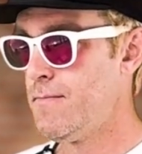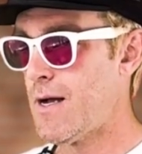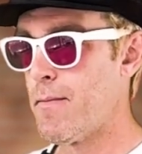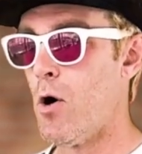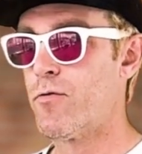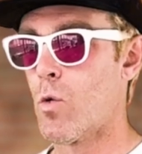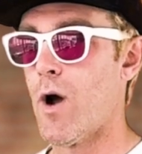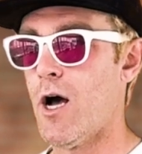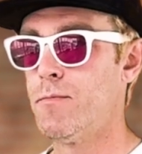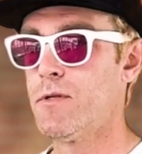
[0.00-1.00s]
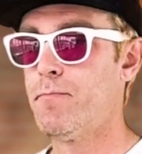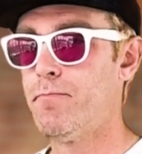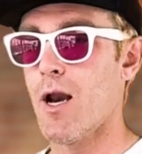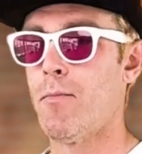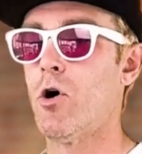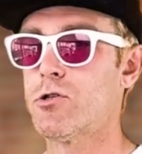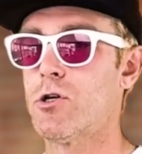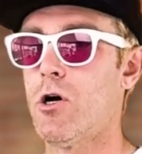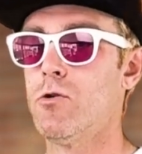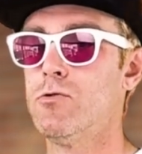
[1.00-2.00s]
I'm overwhelmed, but I'm
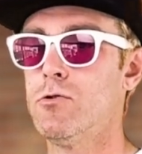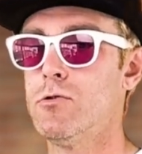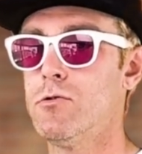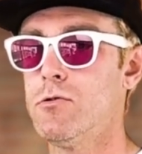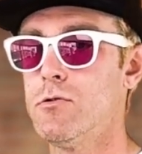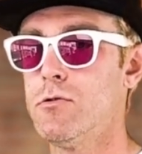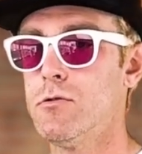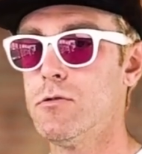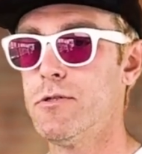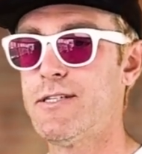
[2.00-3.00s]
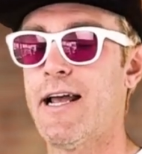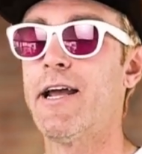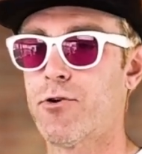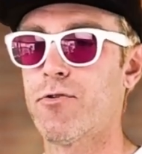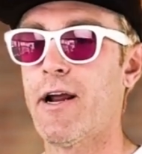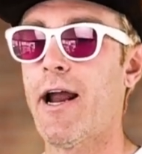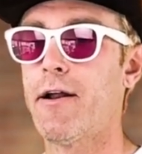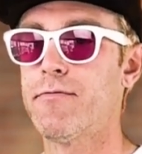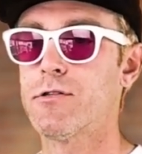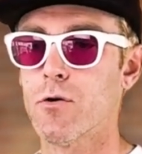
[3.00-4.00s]
also staying
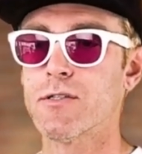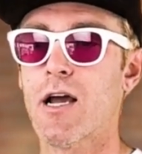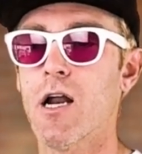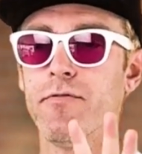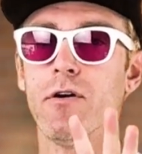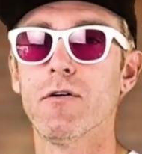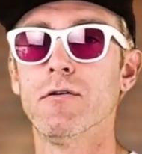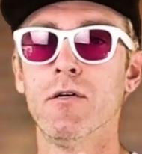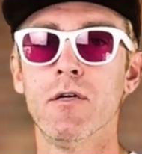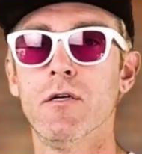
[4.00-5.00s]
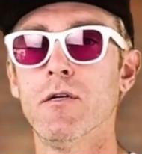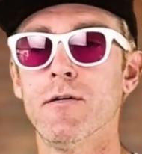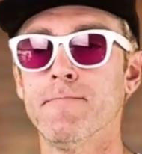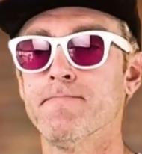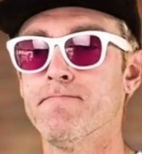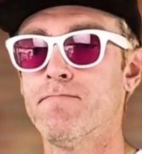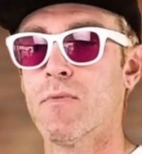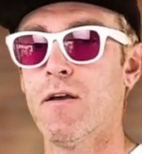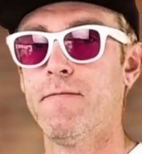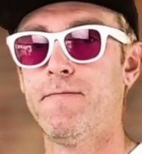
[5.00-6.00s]
creative. So it's kind of a
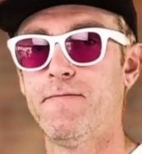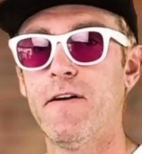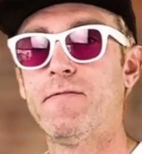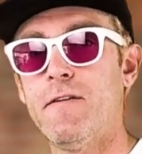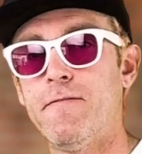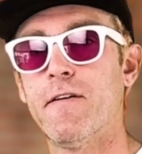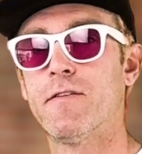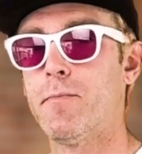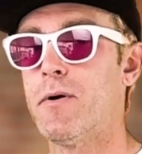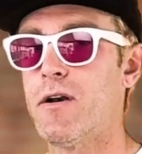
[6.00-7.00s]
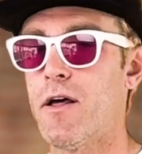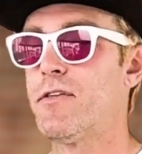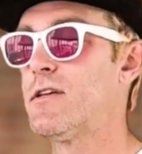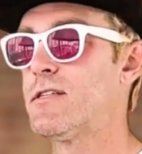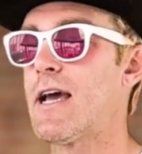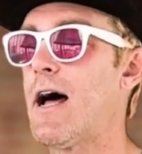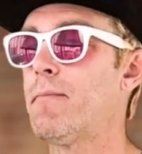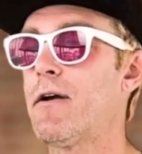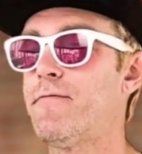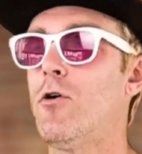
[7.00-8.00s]
50-50, but nothing's
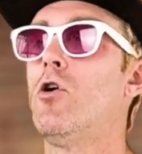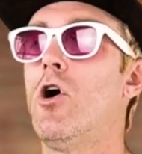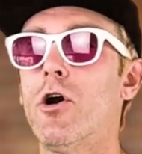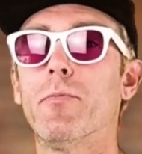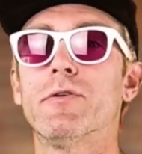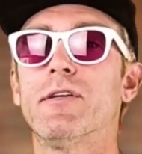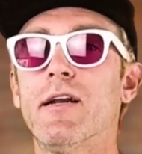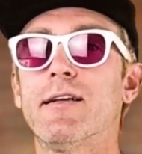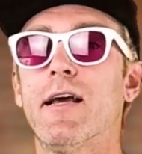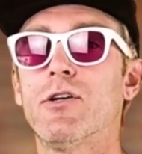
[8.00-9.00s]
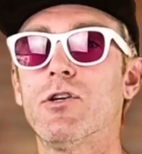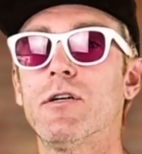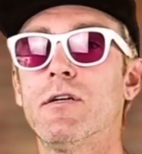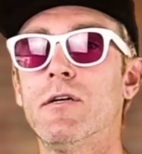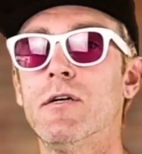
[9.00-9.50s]
got my full 100% attention.